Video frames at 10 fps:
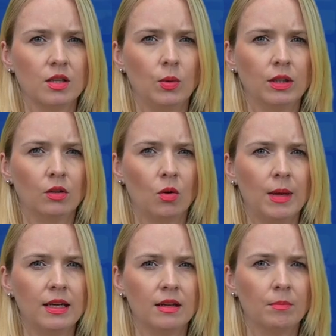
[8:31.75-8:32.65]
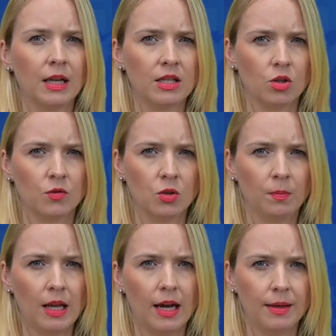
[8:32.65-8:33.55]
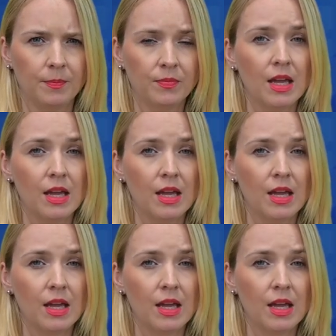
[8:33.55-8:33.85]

with a Romanian place of supply.